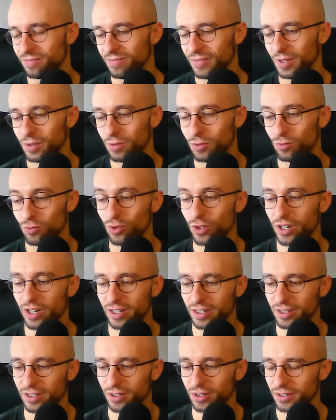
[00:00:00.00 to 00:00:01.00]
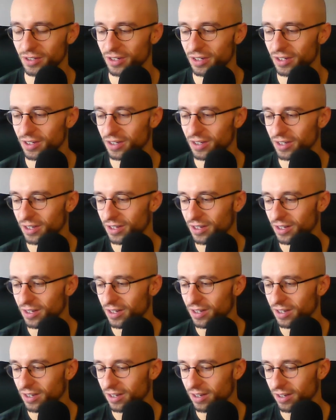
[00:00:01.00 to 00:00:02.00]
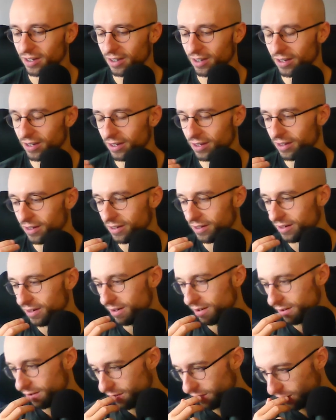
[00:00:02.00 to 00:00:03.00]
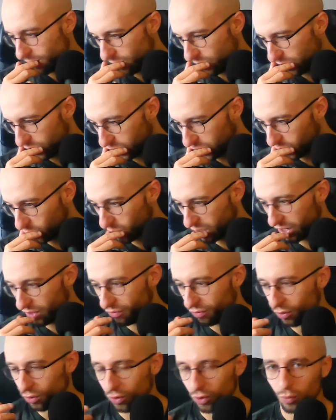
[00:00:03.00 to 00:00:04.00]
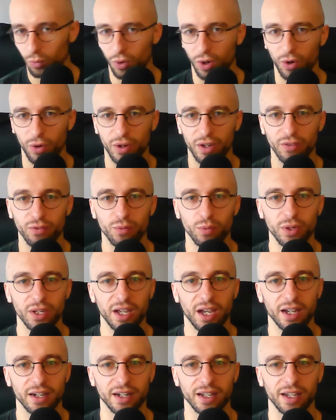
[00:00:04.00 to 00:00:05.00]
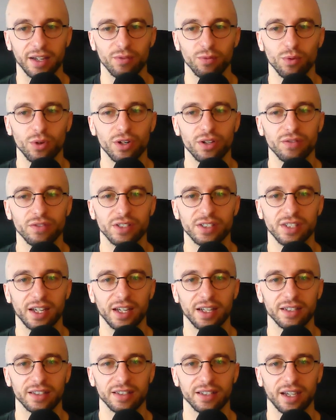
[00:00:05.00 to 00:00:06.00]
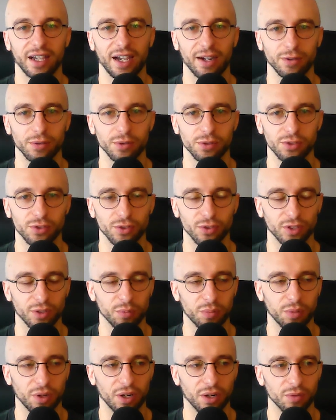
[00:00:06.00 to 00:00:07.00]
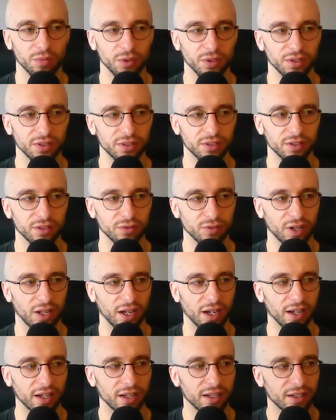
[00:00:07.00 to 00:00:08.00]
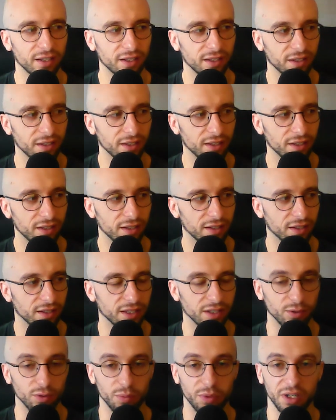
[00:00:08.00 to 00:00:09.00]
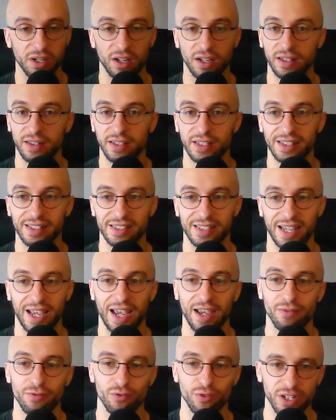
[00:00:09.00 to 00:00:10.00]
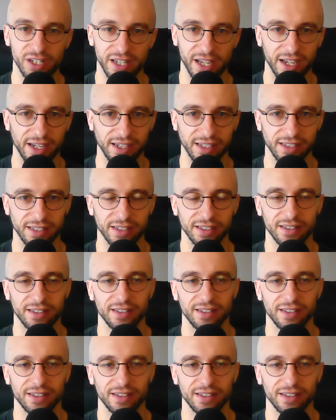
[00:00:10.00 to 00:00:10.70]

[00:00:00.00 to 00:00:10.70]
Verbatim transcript: it was really good uh, so we thought, well, if we had a, if one of us had a house or an apartment, a flat, it would be like this every day.